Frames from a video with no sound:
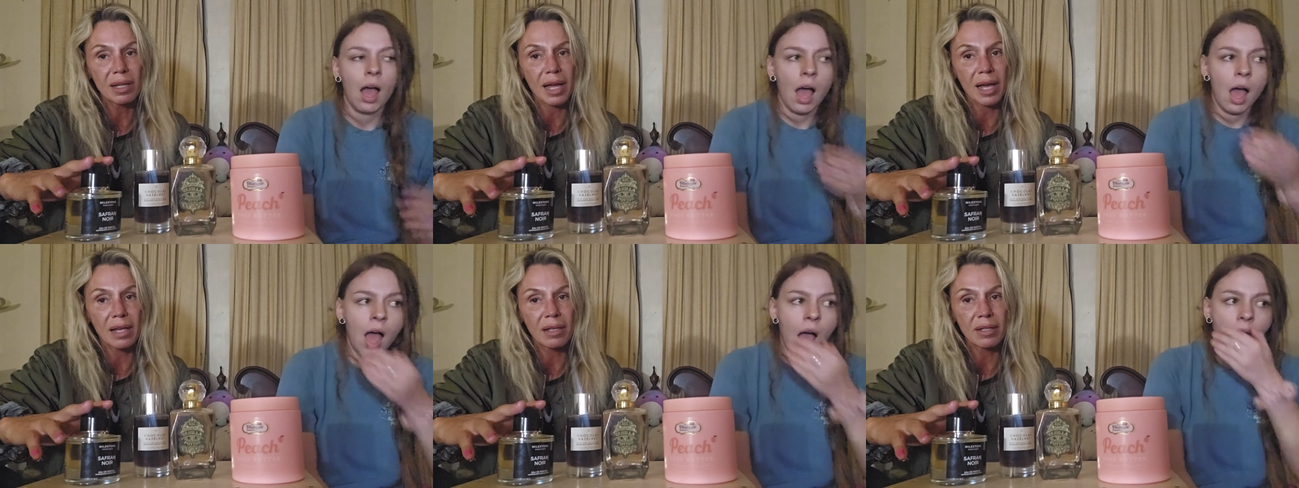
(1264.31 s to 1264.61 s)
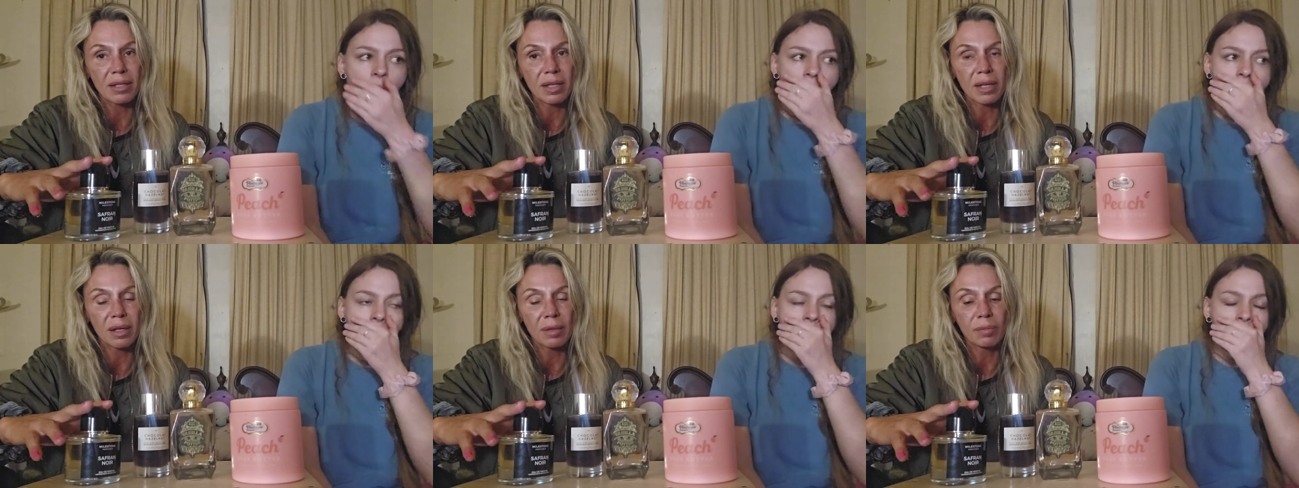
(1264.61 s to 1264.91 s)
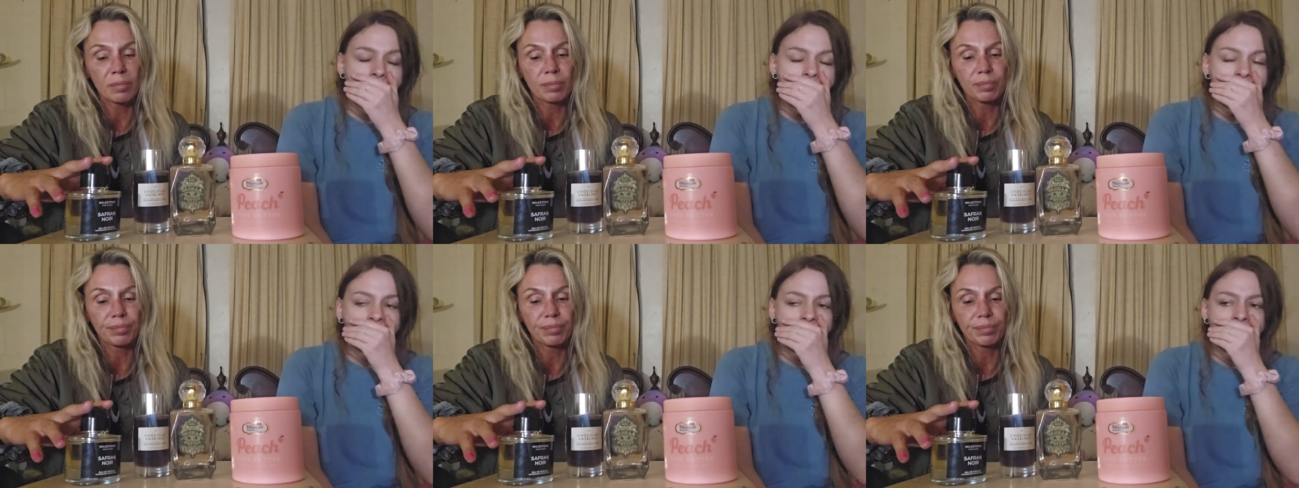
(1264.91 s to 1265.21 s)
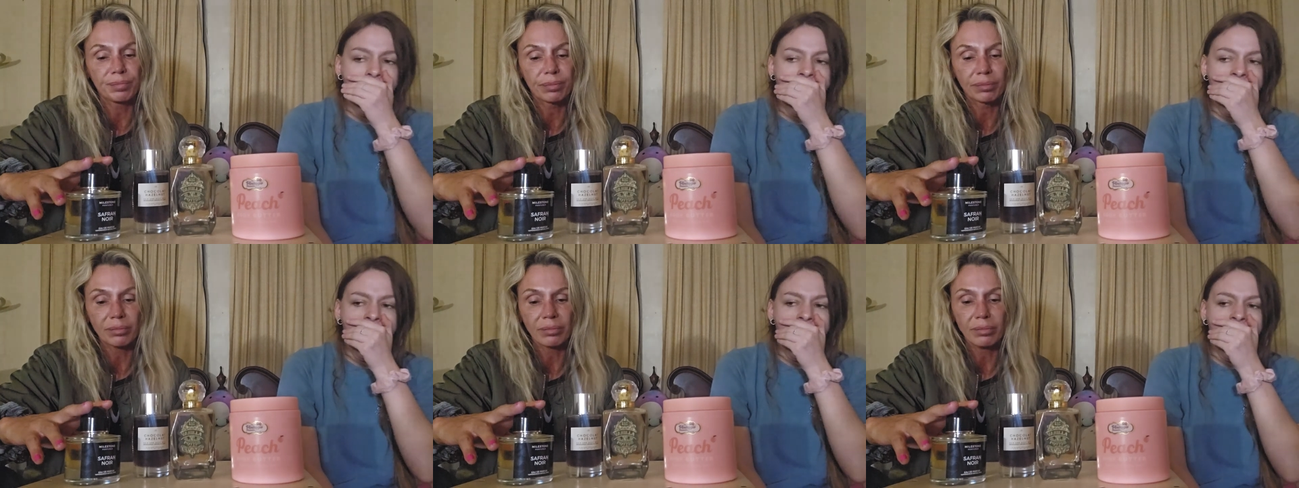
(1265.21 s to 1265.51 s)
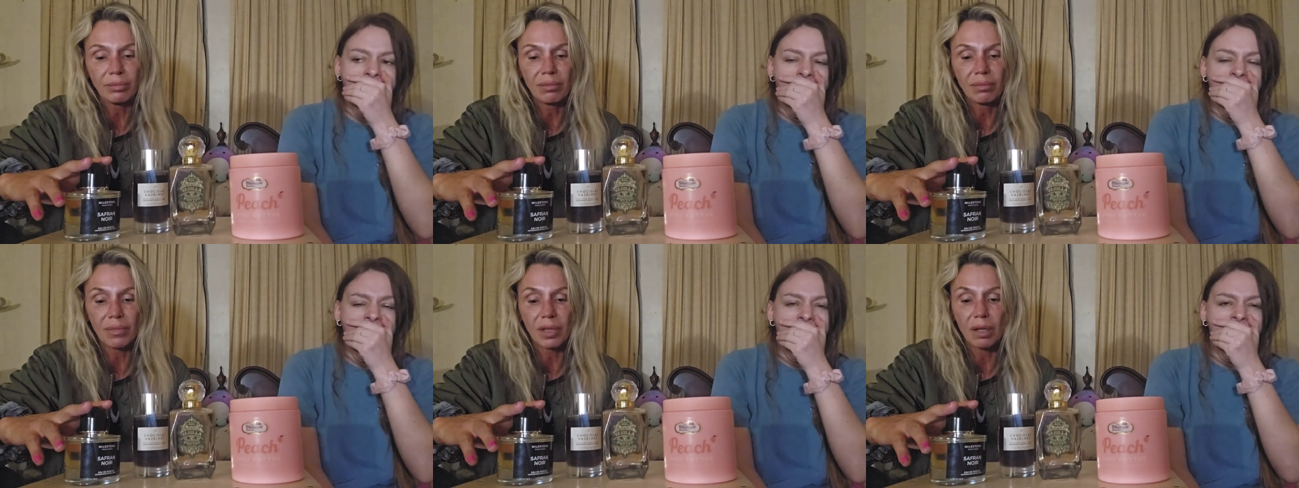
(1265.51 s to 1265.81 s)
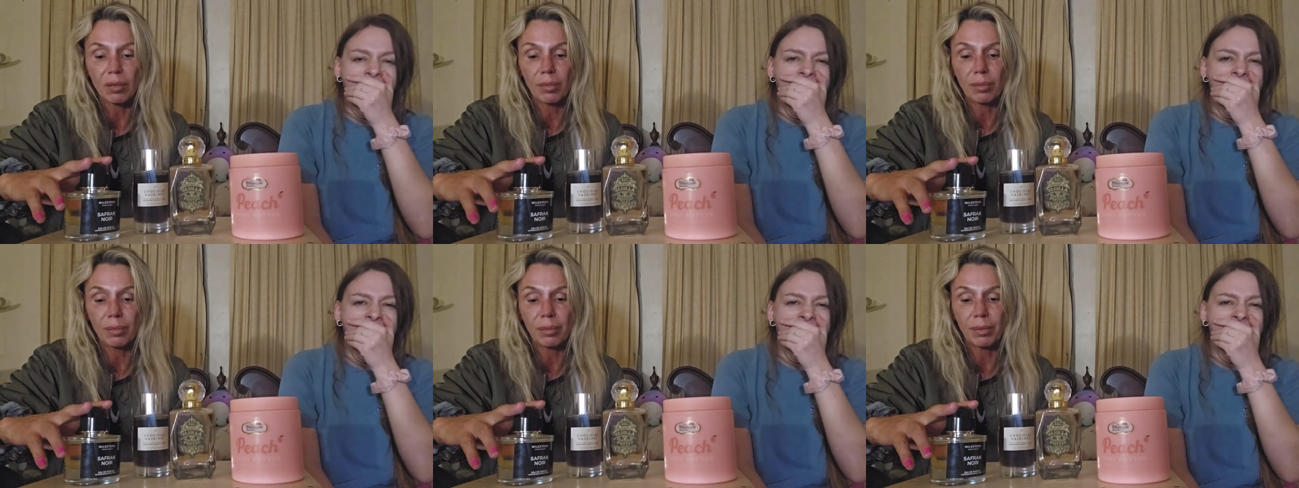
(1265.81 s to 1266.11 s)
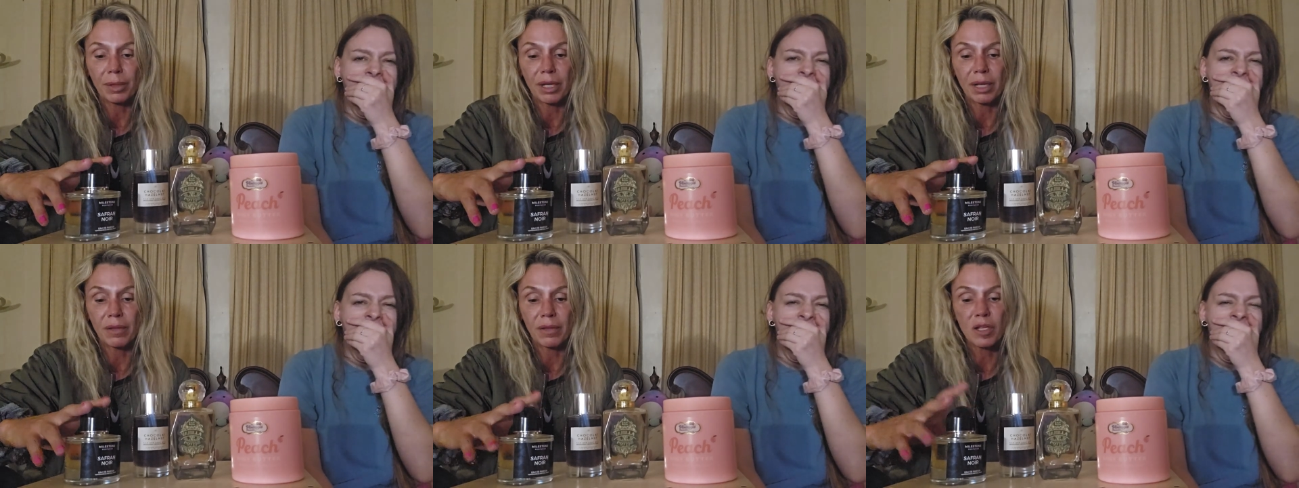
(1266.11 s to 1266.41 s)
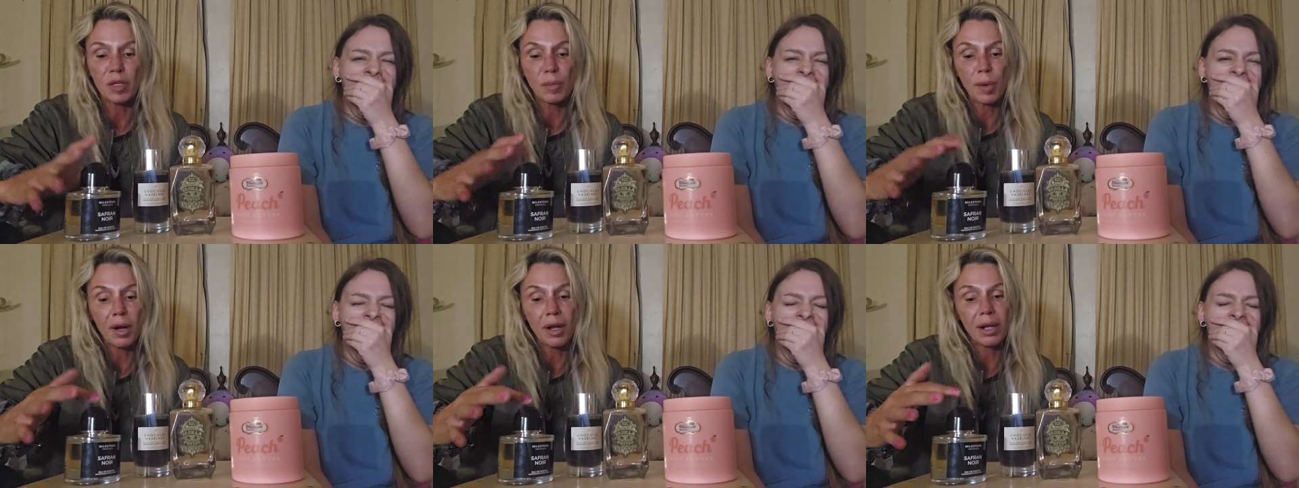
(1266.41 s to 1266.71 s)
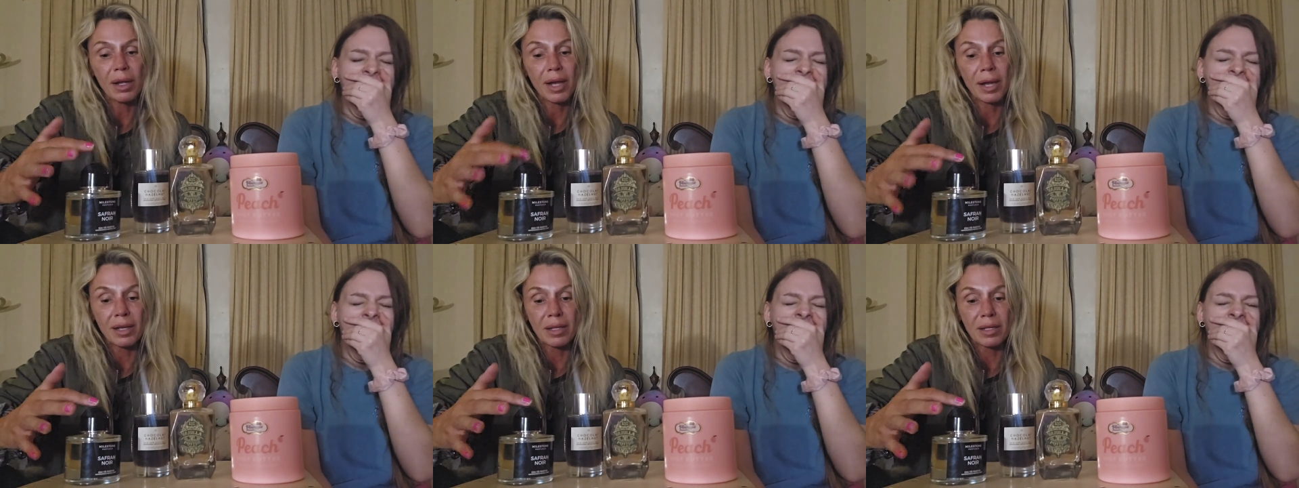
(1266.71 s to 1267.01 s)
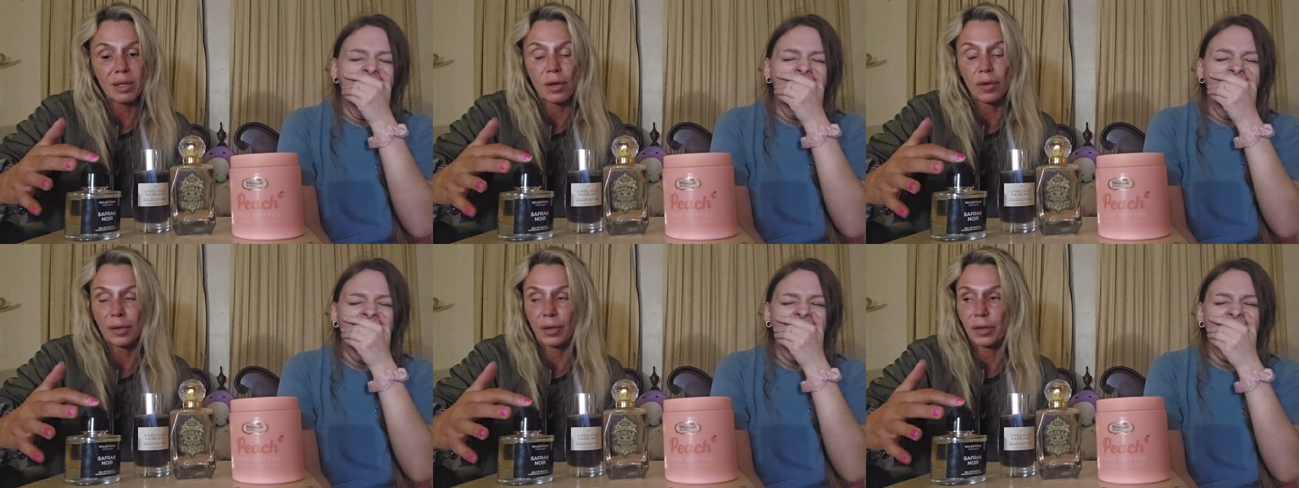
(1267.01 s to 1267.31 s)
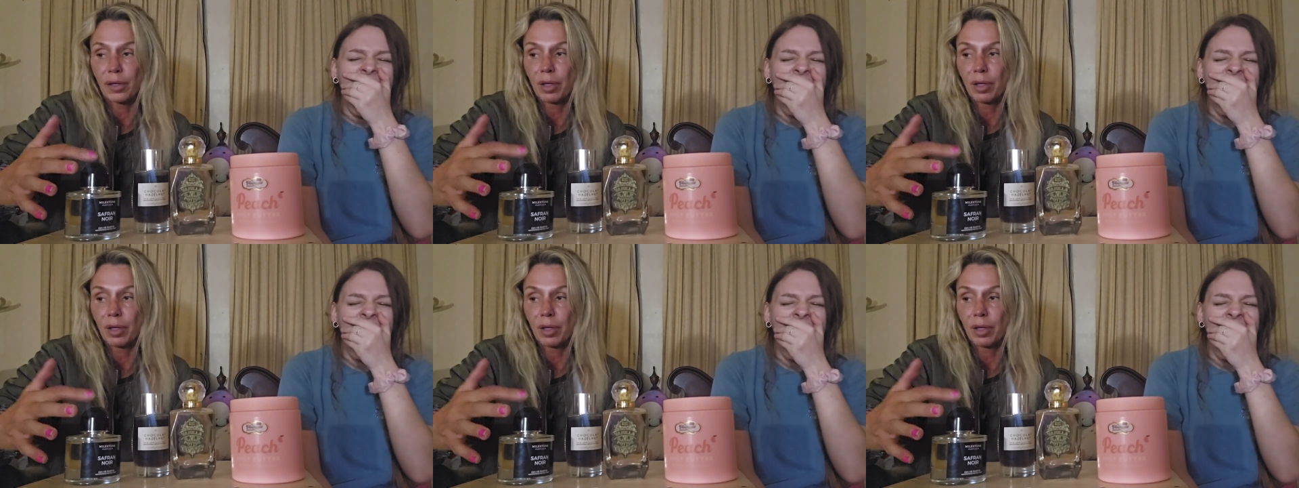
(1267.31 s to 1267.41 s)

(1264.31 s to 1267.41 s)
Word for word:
Speaker 1: lasting, but this probably lasts longer